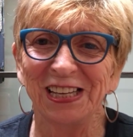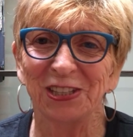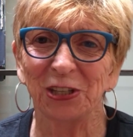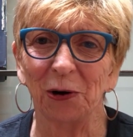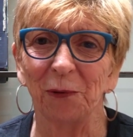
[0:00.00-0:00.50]

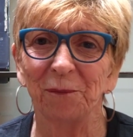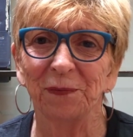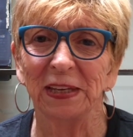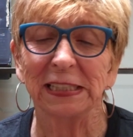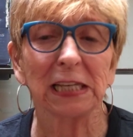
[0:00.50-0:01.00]
So,
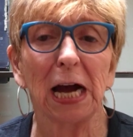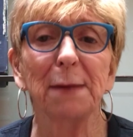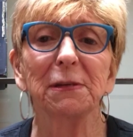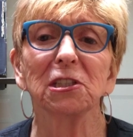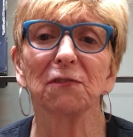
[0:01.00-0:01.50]

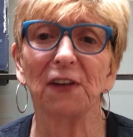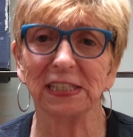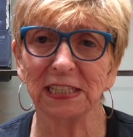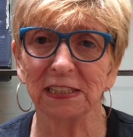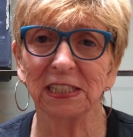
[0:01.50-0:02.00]
time is of
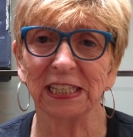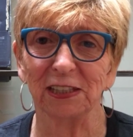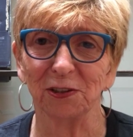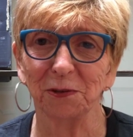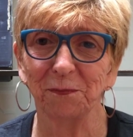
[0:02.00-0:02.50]
essence
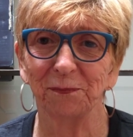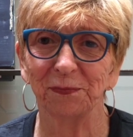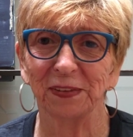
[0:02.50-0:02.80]
here.